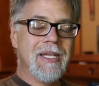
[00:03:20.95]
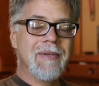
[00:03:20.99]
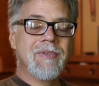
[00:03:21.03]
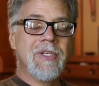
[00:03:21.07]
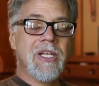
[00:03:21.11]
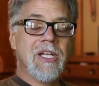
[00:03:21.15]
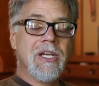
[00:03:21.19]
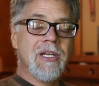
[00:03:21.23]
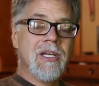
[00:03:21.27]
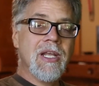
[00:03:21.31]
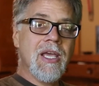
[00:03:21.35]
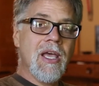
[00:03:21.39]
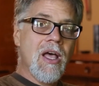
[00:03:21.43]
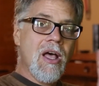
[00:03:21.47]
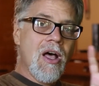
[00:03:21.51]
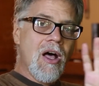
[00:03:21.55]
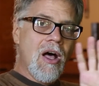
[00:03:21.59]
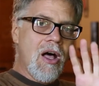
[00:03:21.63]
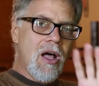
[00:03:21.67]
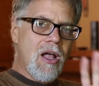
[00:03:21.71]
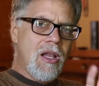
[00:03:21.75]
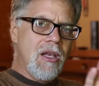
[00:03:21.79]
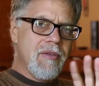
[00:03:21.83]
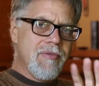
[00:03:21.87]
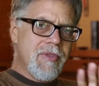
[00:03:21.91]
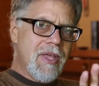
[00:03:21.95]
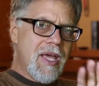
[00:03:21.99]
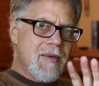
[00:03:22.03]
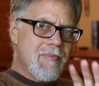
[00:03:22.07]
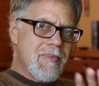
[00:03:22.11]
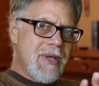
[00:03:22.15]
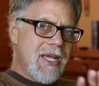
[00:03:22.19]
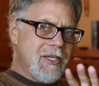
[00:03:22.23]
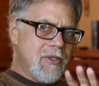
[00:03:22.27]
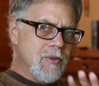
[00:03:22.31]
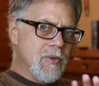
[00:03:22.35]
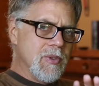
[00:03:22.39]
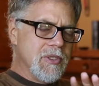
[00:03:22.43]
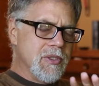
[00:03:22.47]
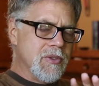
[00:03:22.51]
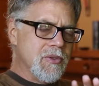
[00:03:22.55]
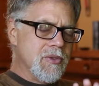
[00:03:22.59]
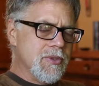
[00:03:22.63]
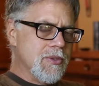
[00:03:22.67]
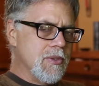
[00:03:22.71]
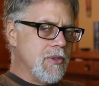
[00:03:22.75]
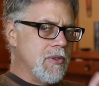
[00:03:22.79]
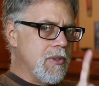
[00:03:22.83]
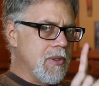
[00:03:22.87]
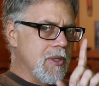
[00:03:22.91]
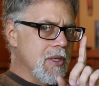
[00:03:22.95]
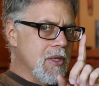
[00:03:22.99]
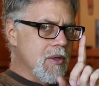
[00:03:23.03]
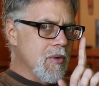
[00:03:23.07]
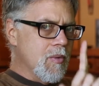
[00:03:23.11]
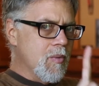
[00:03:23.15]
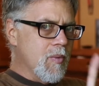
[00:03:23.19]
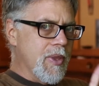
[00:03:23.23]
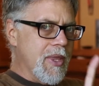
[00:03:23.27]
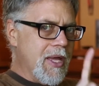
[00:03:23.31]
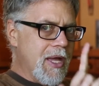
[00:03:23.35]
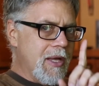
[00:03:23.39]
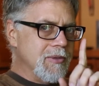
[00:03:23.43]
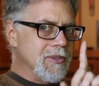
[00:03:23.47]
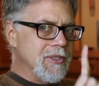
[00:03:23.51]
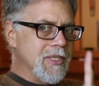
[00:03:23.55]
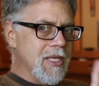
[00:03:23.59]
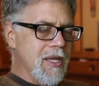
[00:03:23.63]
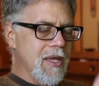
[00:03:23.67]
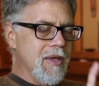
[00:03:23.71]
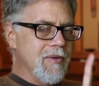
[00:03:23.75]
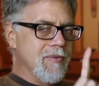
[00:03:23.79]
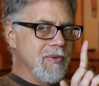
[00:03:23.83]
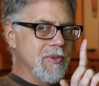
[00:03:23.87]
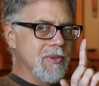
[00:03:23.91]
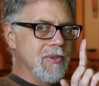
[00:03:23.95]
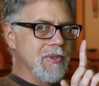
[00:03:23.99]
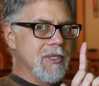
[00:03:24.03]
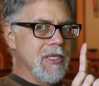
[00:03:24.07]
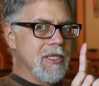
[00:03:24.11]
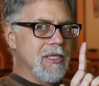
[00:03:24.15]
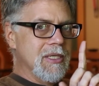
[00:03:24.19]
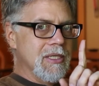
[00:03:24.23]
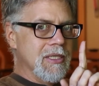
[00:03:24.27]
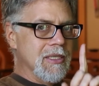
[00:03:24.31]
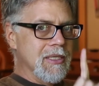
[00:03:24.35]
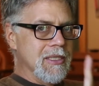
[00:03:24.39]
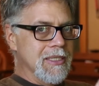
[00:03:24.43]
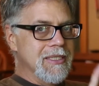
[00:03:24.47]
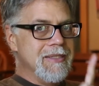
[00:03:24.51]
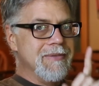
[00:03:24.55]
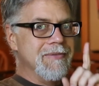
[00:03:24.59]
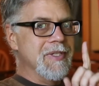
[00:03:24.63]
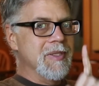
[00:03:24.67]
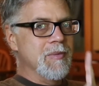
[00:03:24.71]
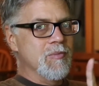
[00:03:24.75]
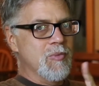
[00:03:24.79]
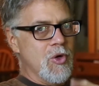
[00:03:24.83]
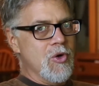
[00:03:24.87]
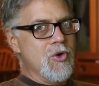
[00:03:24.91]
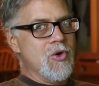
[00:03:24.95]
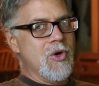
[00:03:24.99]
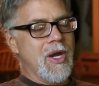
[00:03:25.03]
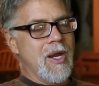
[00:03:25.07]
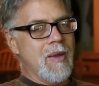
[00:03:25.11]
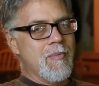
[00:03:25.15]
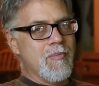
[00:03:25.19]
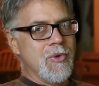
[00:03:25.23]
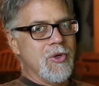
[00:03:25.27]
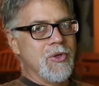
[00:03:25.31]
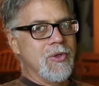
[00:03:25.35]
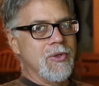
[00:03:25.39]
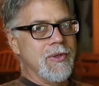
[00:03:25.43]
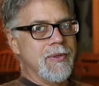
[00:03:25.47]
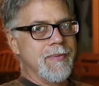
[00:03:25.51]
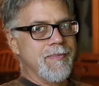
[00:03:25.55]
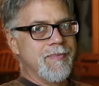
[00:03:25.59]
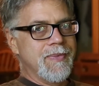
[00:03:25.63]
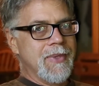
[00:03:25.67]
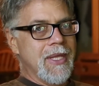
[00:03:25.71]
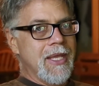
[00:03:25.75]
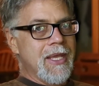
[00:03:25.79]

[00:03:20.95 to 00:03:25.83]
I've done all of that manual control without ever leaving program mode.